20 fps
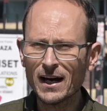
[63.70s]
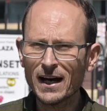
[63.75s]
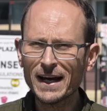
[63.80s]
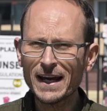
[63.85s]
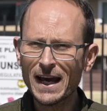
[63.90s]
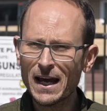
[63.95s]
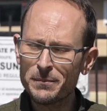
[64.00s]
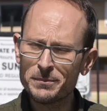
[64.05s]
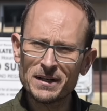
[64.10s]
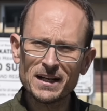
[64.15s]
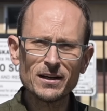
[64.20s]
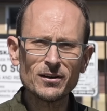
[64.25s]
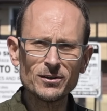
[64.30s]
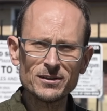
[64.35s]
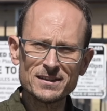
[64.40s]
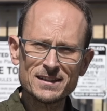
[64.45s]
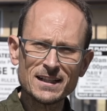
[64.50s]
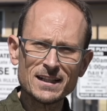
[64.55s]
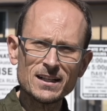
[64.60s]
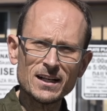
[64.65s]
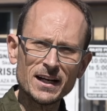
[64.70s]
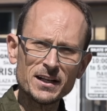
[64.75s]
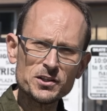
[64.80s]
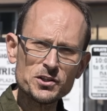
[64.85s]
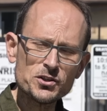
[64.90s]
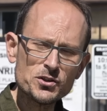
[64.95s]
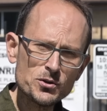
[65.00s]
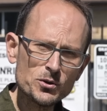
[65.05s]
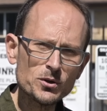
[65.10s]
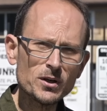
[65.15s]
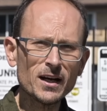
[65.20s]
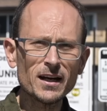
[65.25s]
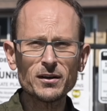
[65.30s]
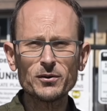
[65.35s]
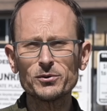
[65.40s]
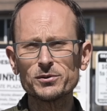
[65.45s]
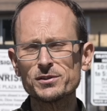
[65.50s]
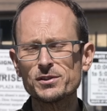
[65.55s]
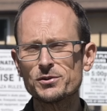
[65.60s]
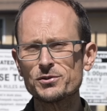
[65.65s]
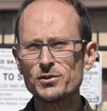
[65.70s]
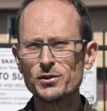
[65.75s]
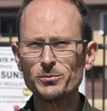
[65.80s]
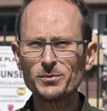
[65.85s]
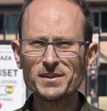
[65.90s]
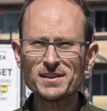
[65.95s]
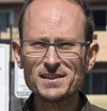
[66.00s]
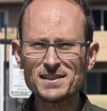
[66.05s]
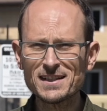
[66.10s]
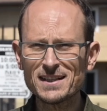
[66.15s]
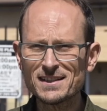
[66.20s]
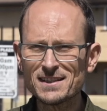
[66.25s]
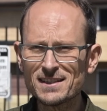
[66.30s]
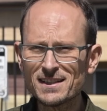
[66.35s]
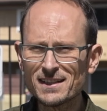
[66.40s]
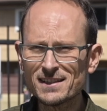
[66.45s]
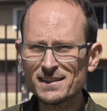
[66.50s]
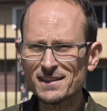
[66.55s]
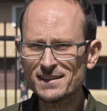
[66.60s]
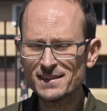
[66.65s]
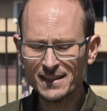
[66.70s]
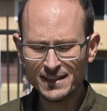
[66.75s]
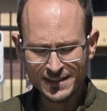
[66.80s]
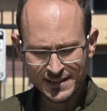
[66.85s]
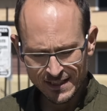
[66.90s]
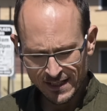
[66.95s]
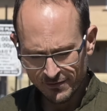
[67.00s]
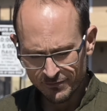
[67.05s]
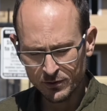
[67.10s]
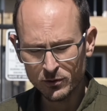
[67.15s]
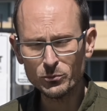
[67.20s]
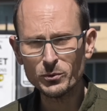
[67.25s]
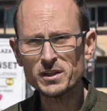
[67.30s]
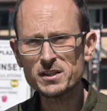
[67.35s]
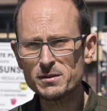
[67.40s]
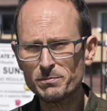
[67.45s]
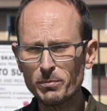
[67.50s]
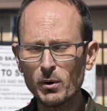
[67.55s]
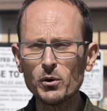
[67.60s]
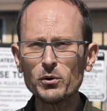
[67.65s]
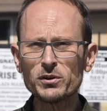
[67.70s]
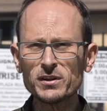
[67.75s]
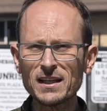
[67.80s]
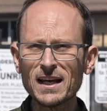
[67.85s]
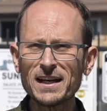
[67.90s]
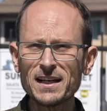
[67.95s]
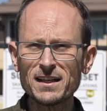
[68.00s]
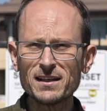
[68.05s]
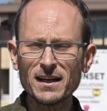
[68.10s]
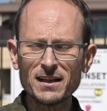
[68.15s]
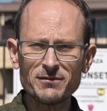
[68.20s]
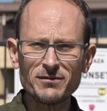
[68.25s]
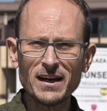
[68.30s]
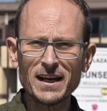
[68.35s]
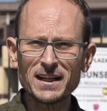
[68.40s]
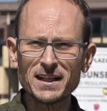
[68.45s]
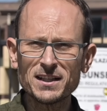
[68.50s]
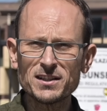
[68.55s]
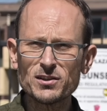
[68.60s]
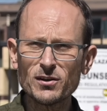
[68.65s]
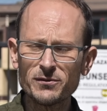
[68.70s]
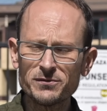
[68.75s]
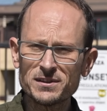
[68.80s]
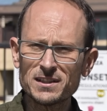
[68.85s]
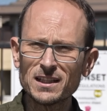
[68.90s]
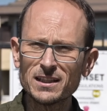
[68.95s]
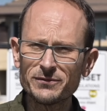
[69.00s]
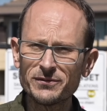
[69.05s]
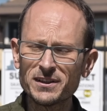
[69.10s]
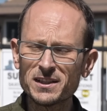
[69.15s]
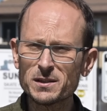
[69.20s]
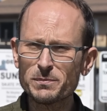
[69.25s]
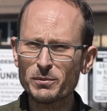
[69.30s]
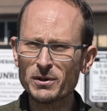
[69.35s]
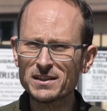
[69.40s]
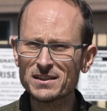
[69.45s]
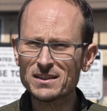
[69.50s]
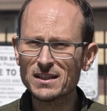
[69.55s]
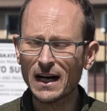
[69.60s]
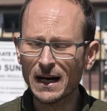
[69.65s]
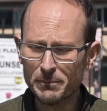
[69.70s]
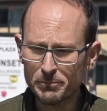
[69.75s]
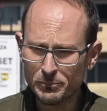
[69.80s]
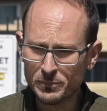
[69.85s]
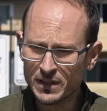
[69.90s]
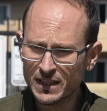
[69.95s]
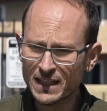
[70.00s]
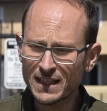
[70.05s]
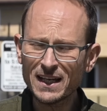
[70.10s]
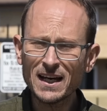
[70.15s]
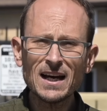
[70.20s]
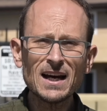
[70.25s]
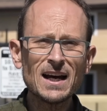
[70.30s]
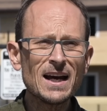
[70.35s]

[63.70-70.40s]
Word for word: I am a Nikon Z9 shooter. I also shoot with the Z6 and Z7, which both take advantage of CF Express Type B.